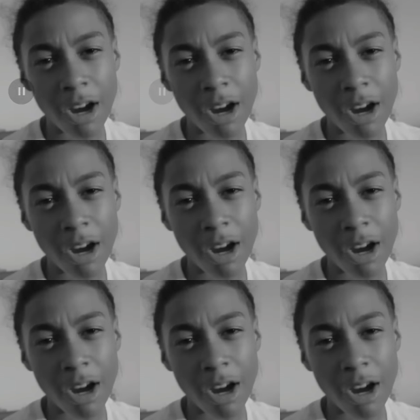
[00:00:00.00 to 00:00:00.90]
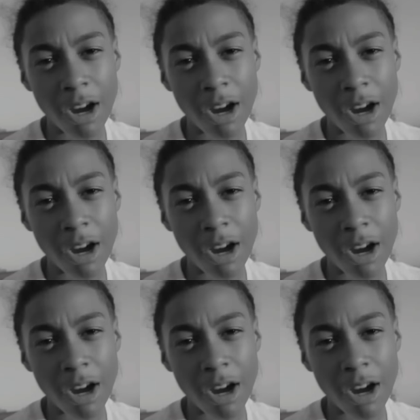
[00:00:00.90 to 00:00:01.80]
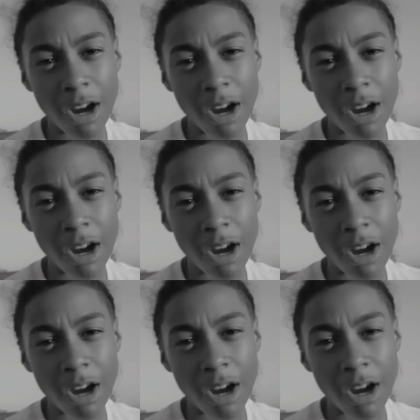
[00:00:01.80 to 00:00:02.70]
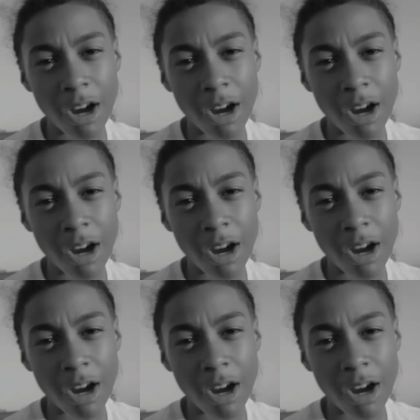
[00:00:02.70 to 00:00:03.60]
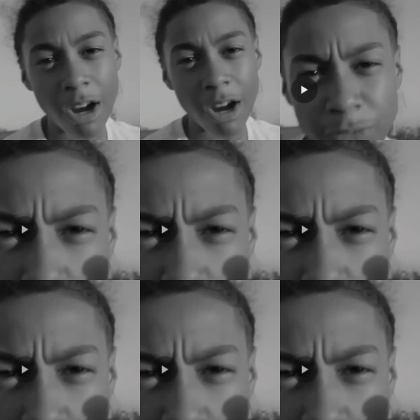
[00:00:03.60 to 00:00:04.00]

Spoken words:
The person shown says nothing.